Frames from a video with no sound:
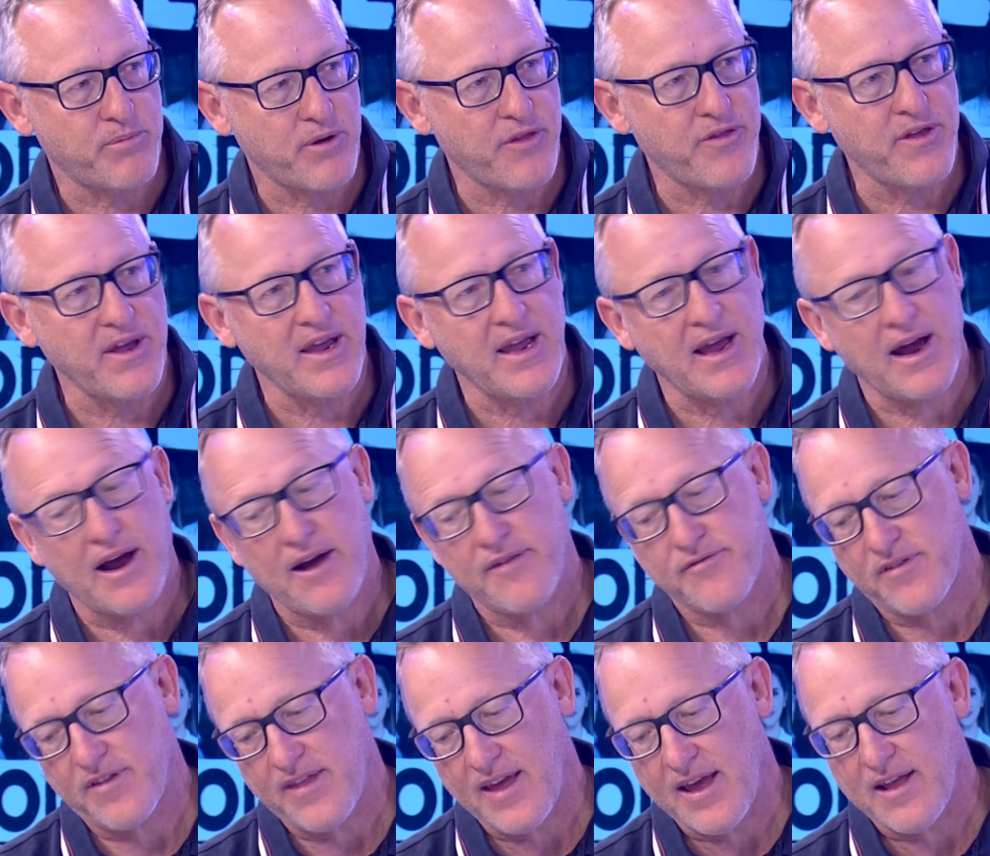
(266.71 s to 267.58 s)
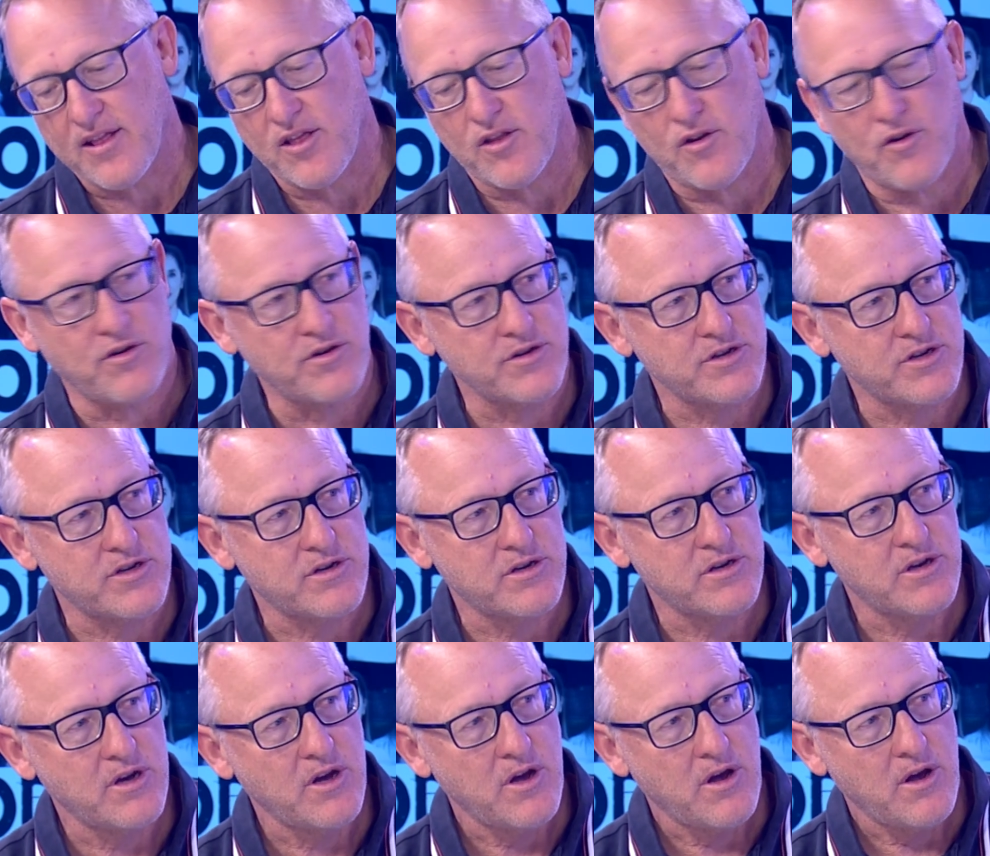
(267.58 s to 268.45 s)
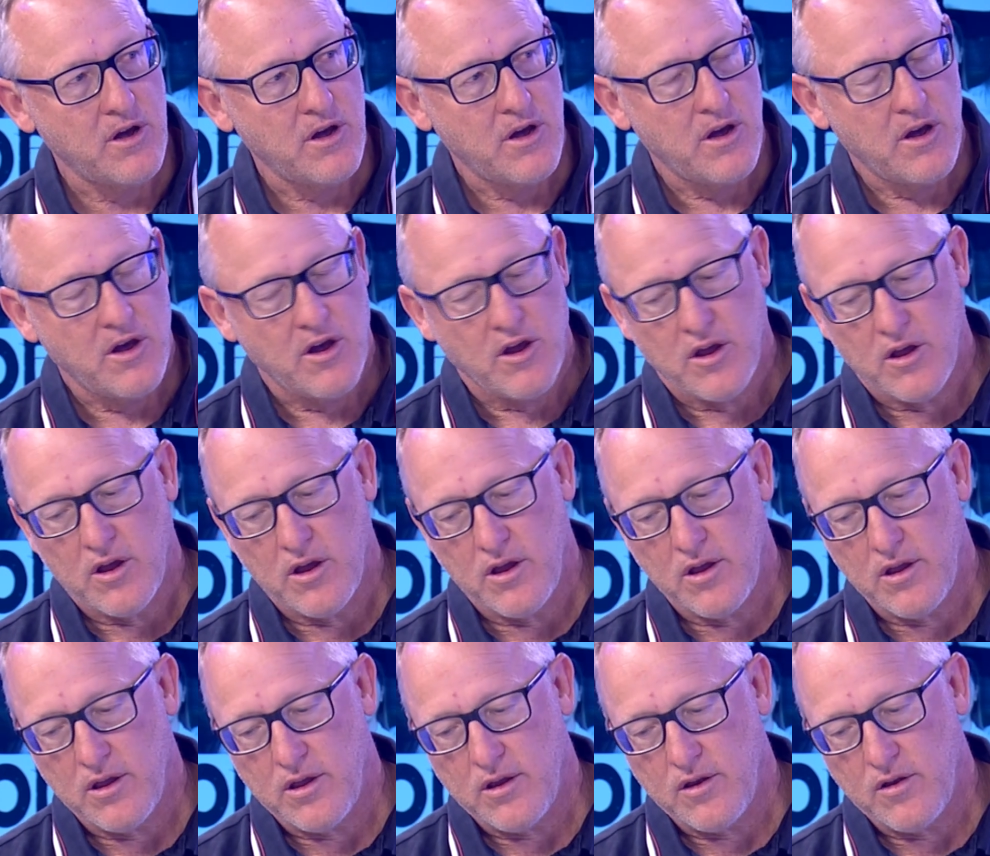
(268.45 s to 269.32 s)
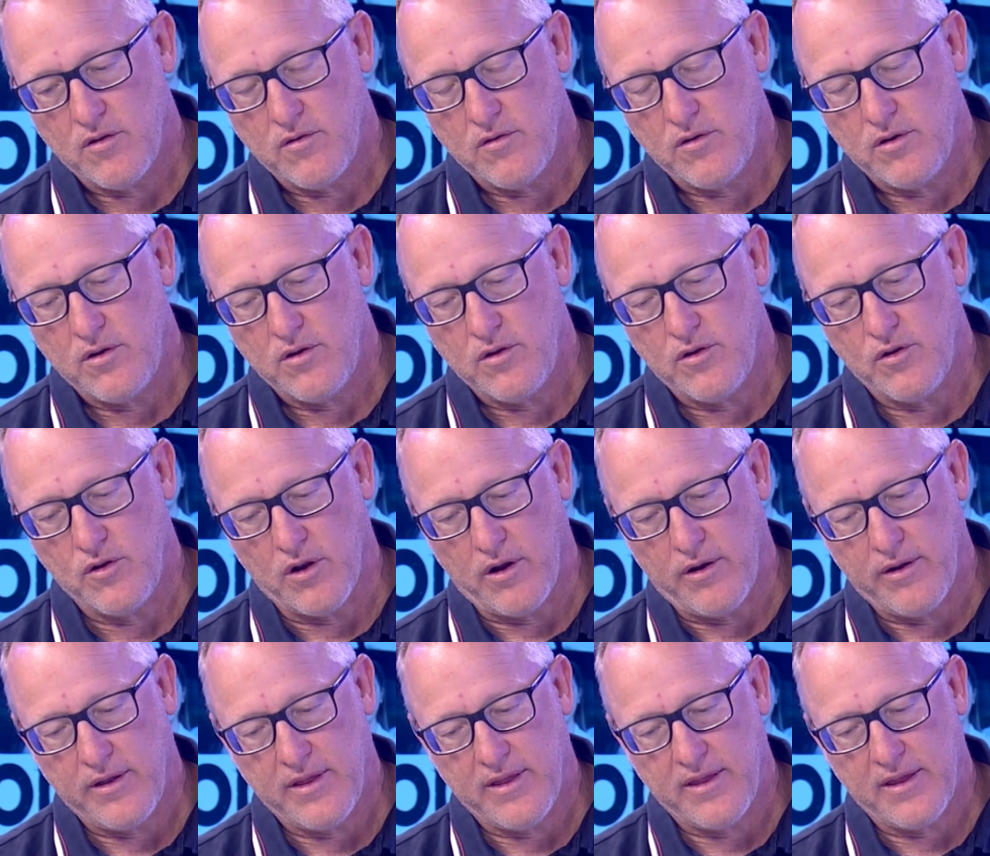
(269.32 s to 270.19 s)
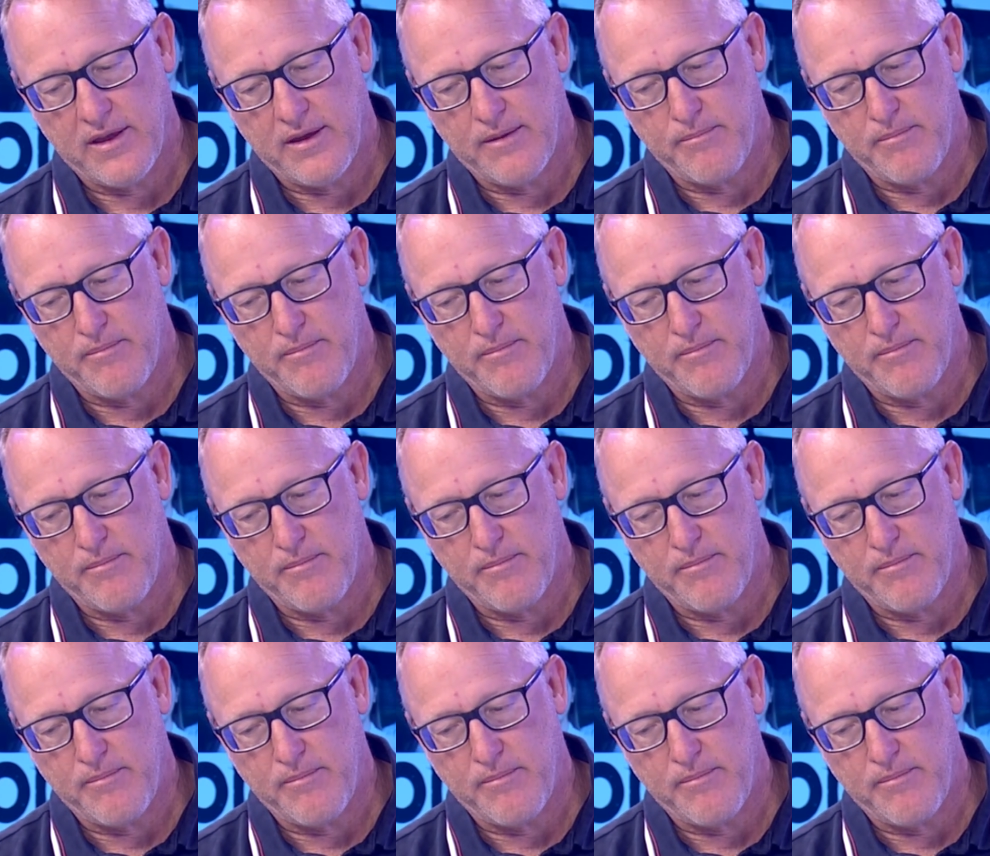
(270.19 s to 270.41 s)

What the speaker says: But I think after that loss, you know,